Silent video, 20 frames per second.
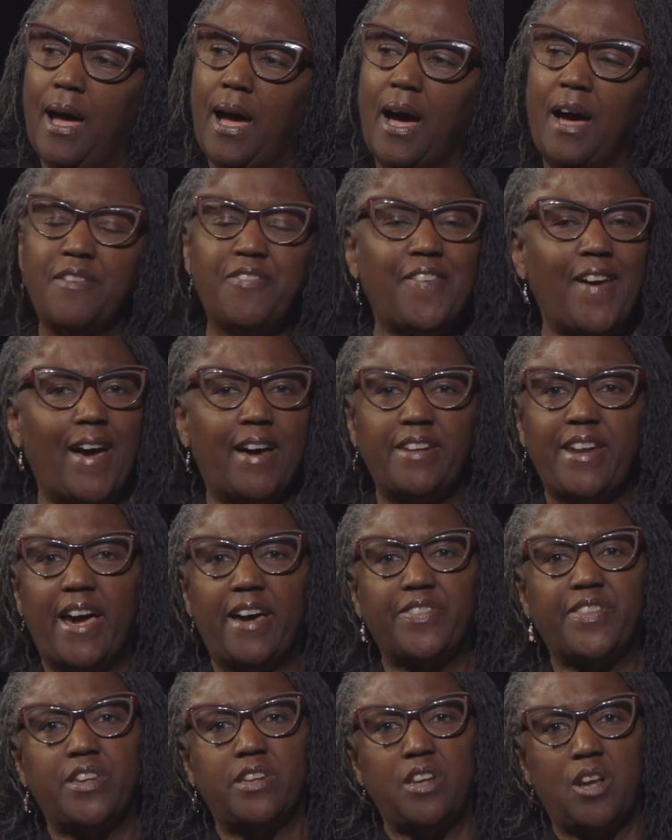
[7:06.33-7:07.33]
I found
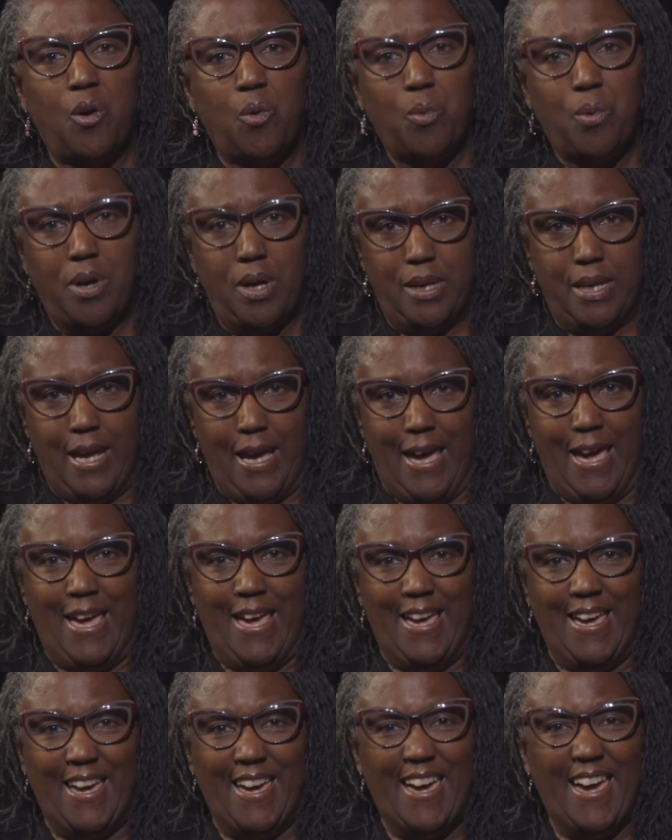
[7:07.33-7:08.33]
out that no one had,
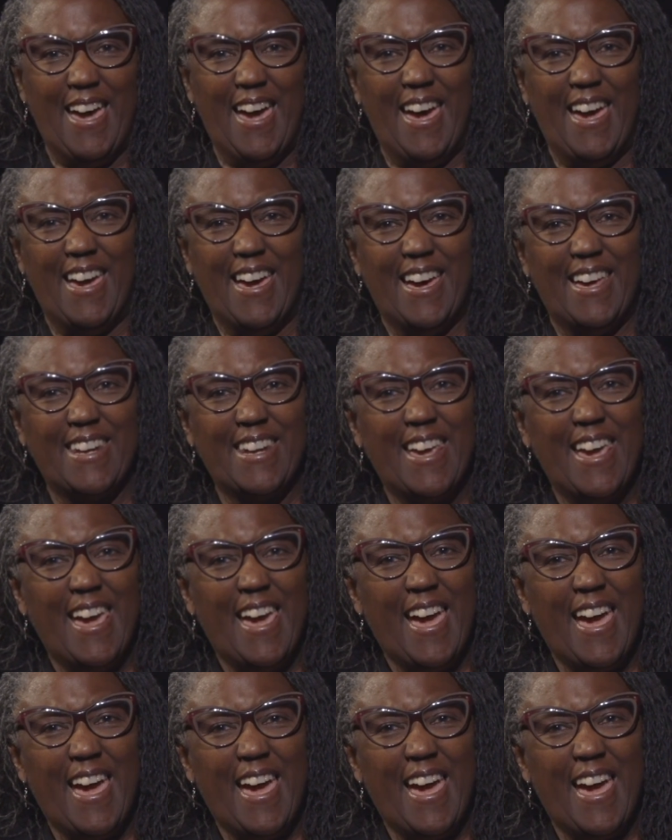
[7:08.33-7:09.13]
had.